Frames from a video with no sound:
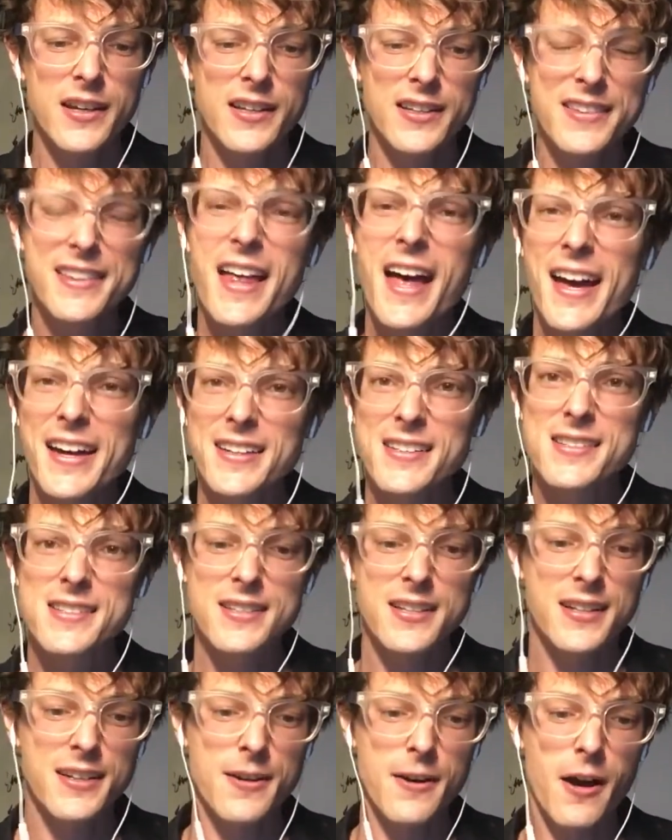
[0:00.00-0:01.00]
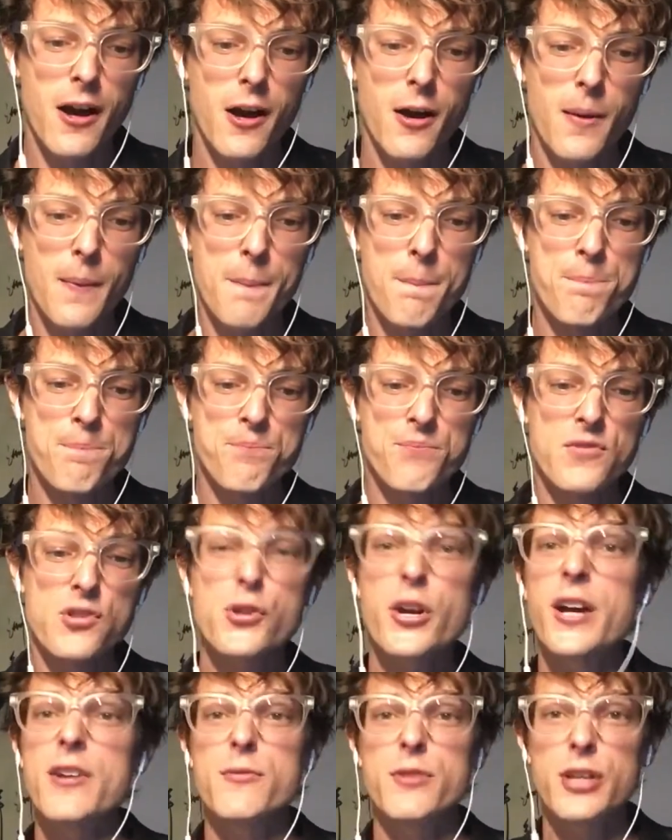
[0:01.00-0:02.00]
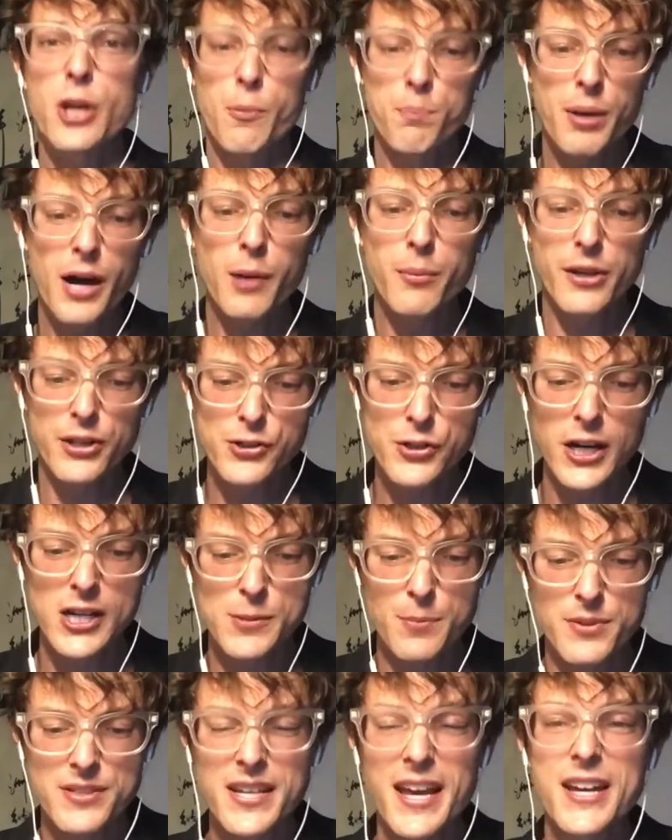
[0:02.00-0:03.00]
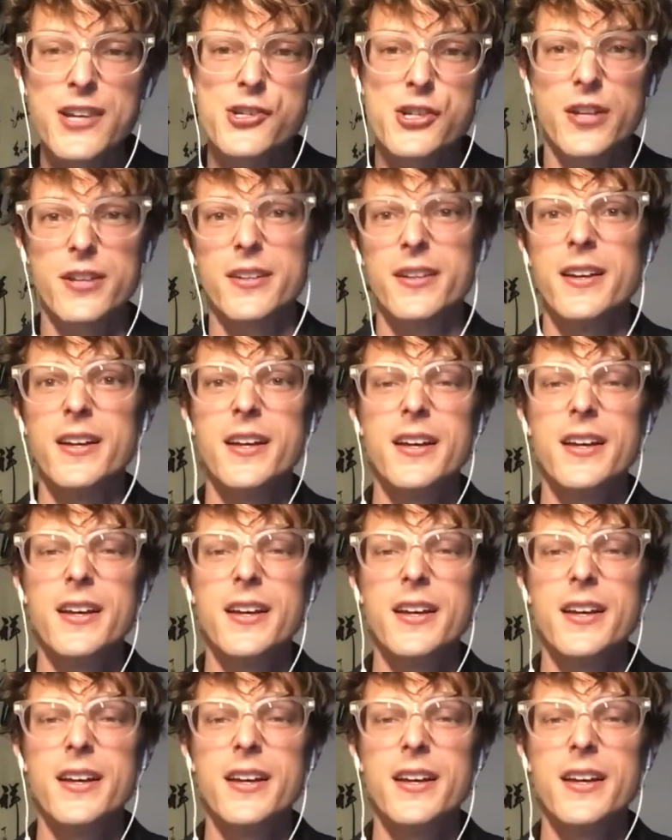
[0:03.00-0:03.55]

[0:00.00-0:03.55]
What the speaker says: Next, public transportation.